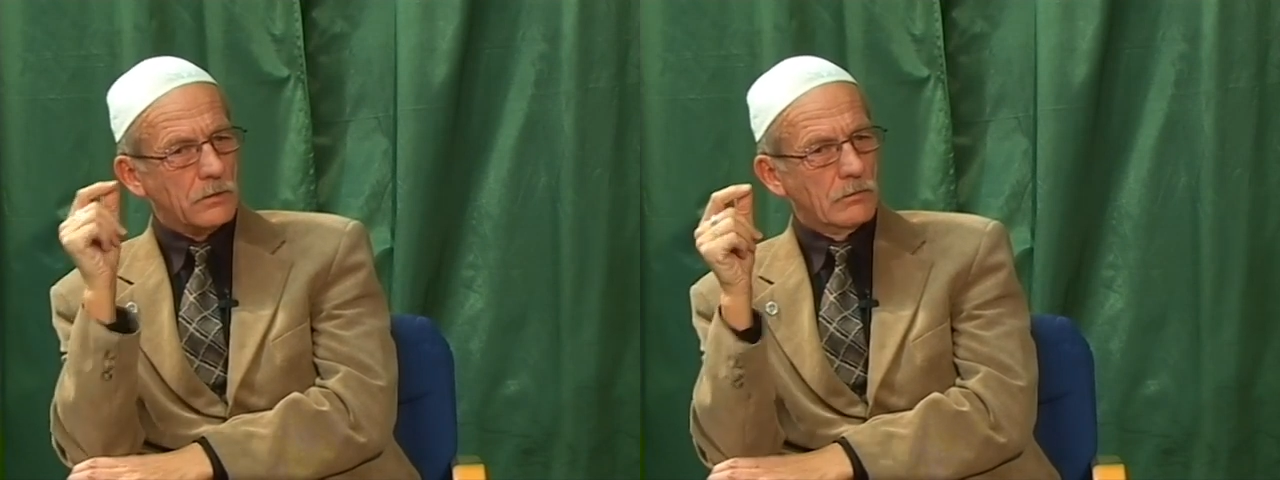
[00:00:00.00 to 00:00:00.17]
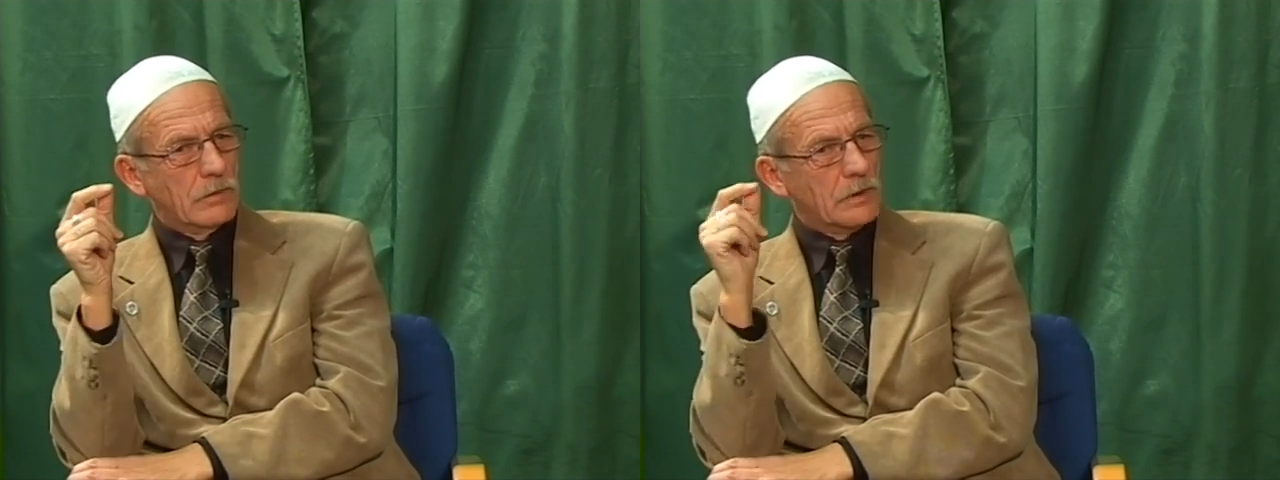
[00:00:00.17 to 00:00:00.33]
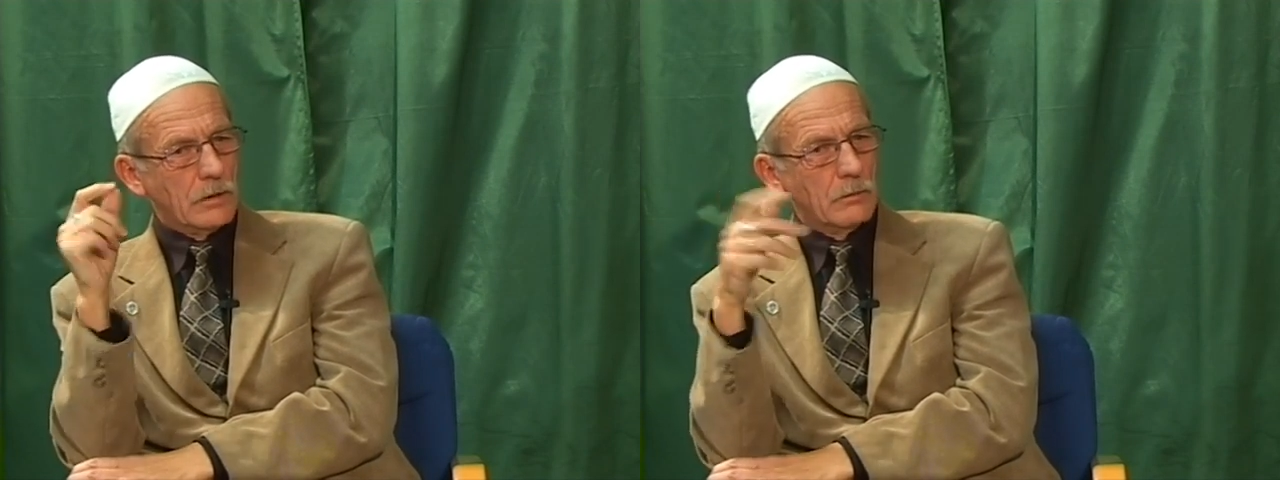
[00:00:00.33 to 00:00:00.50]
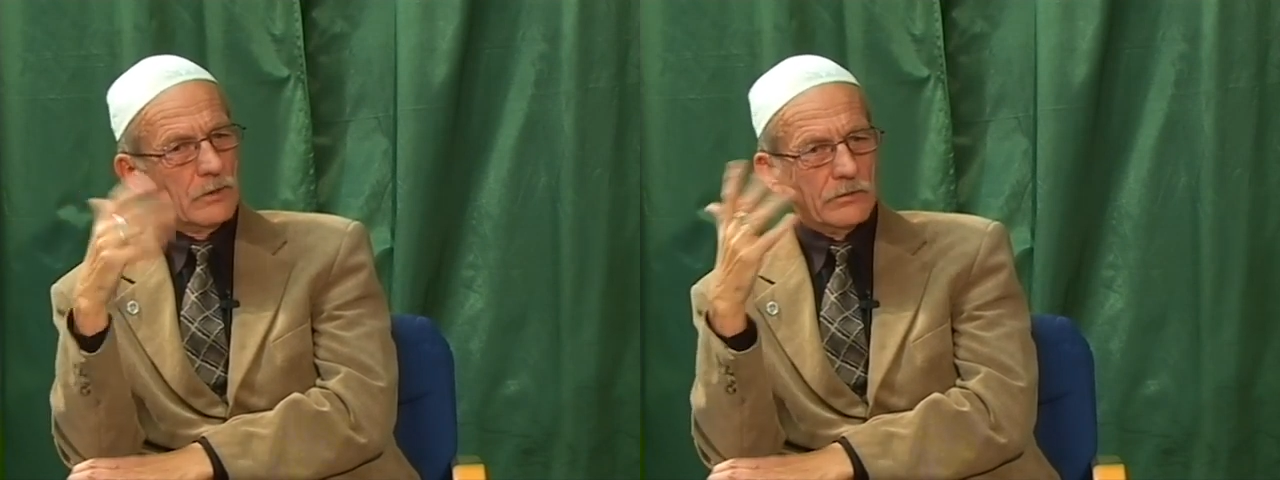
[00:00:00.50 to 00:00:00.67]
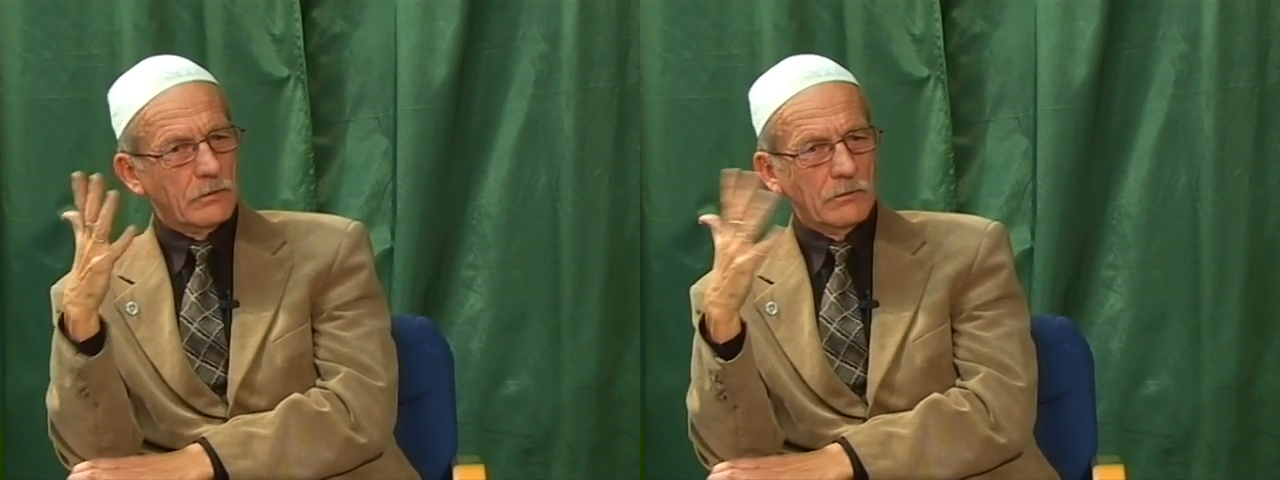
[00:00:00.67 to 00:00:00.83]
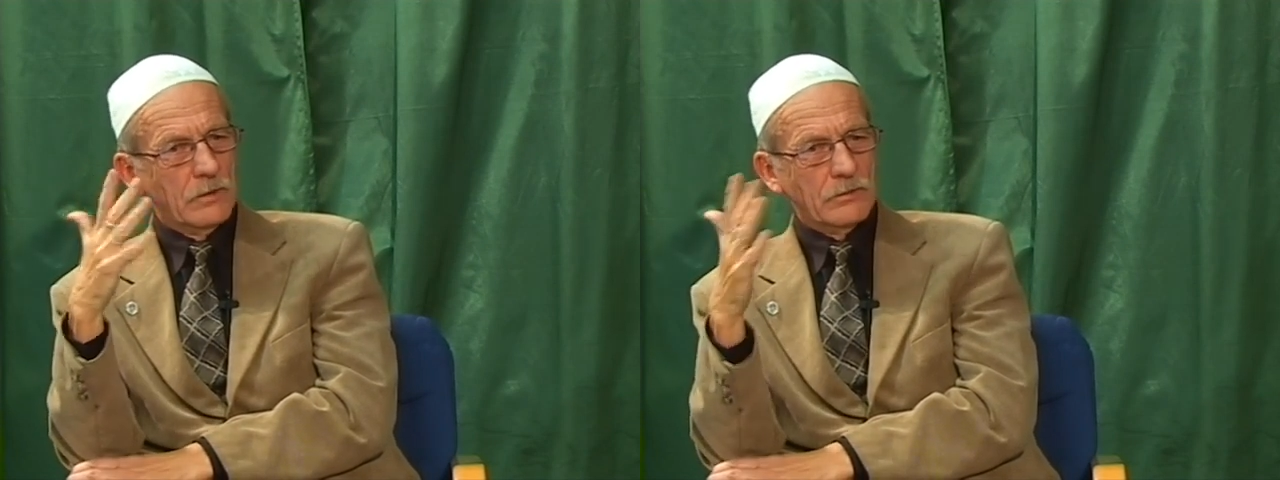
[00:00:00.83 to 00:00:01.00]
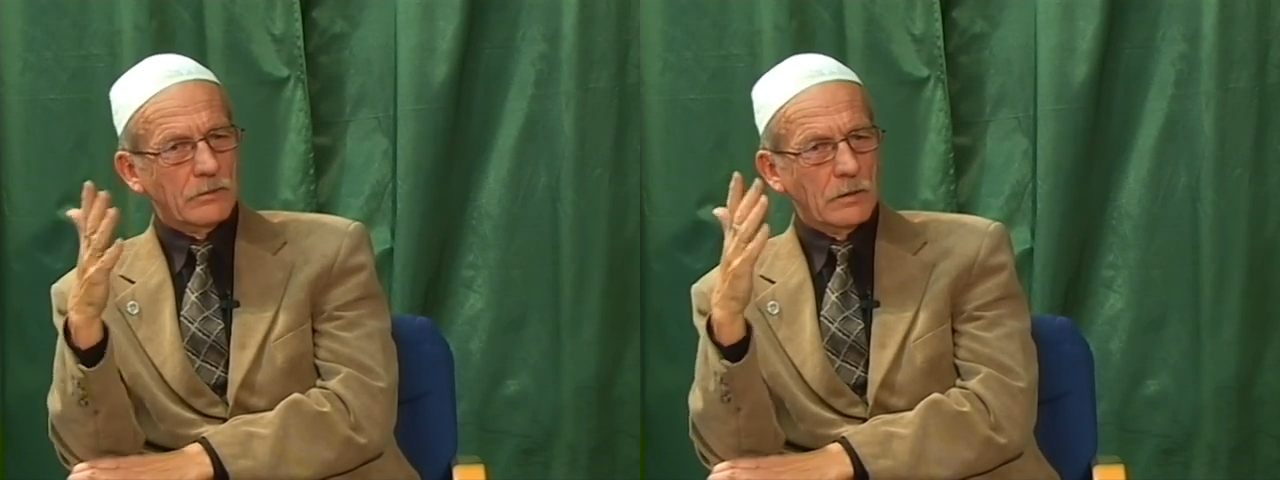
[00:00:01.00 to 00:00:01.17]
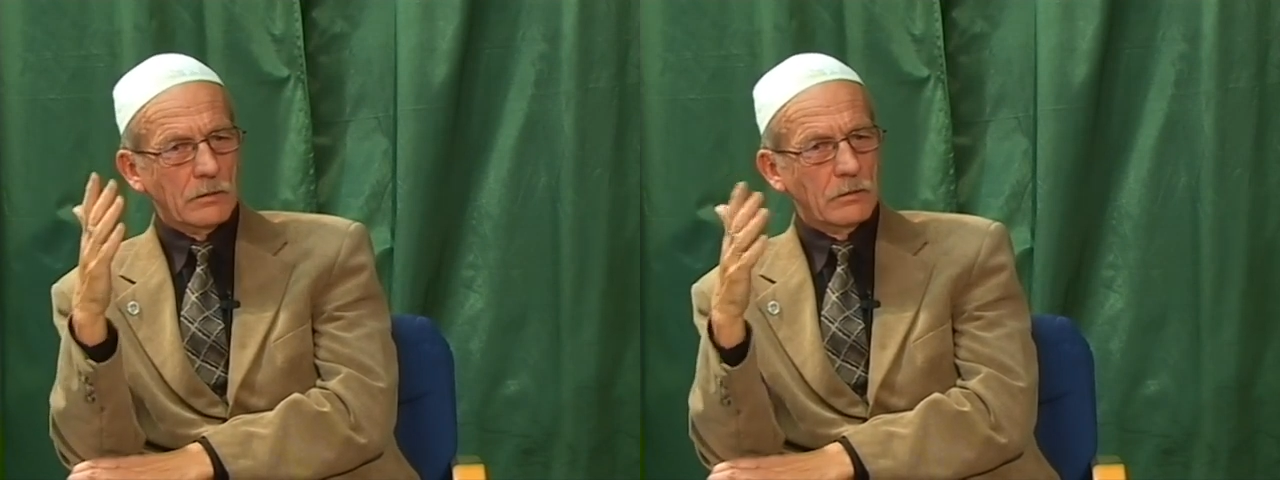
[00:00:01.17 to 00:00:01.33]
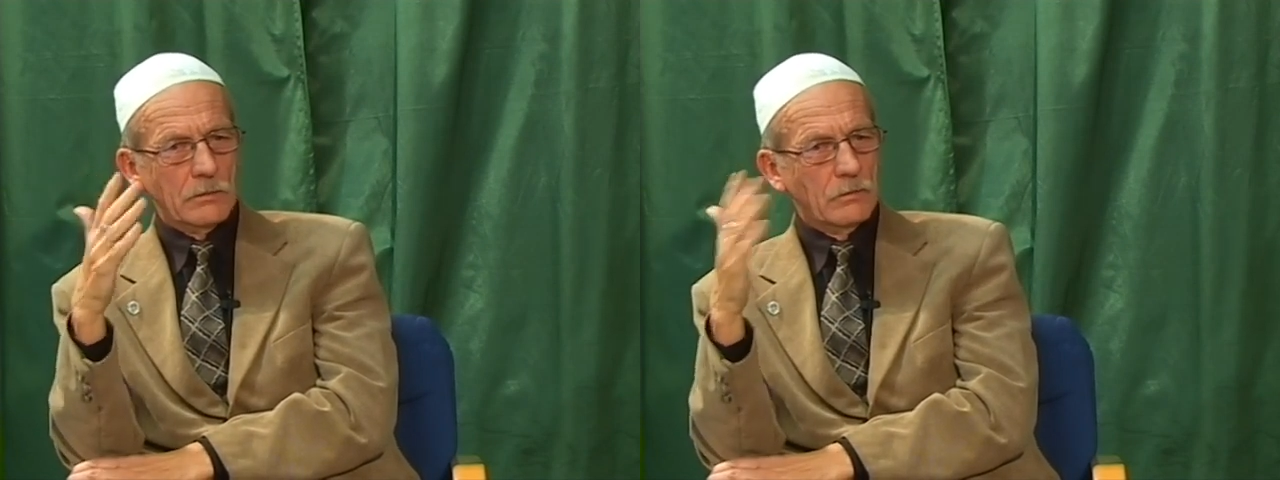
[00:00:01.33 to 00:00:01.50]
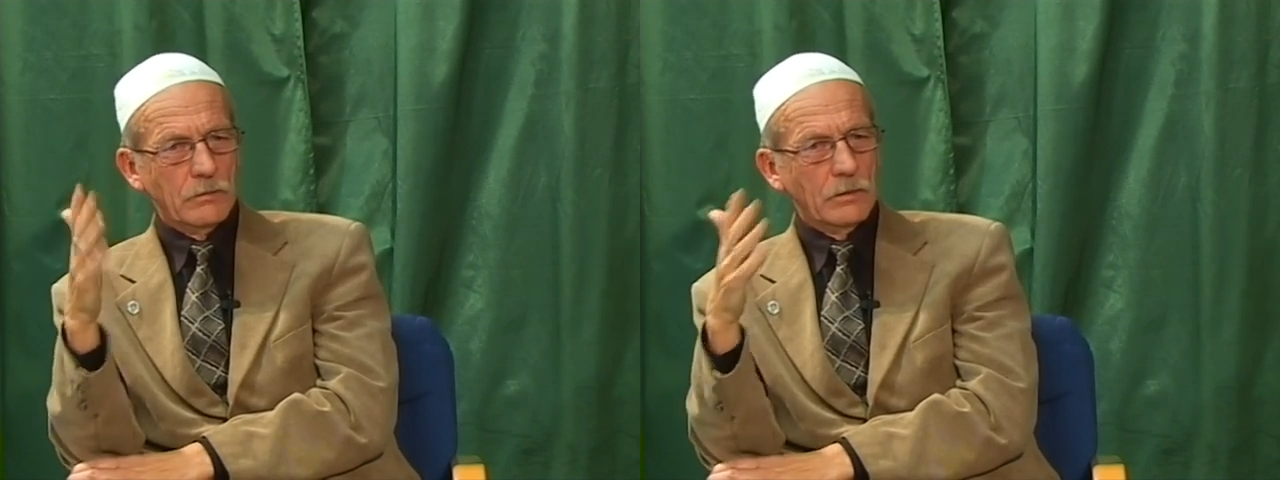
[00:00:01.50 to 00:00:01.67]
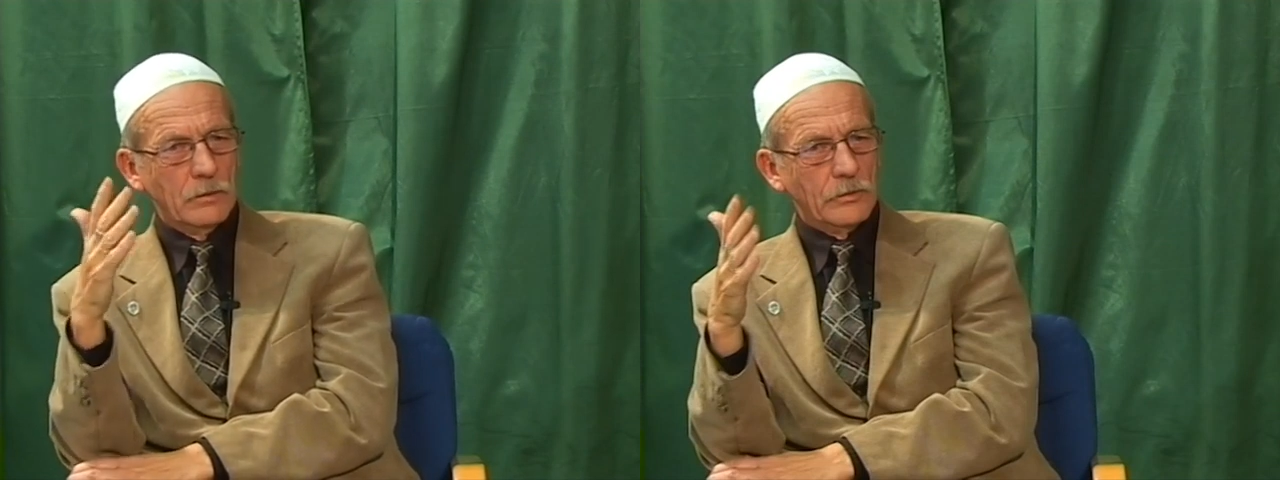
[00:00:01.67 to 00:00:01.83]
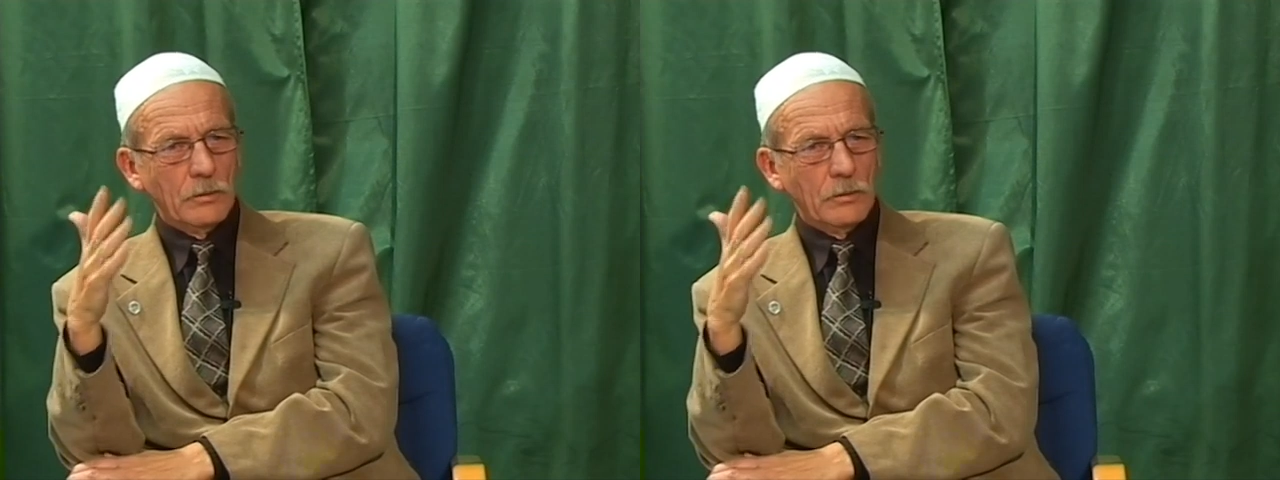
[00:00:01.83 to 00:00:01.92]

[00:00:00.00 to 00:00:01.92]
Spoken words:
when I visited him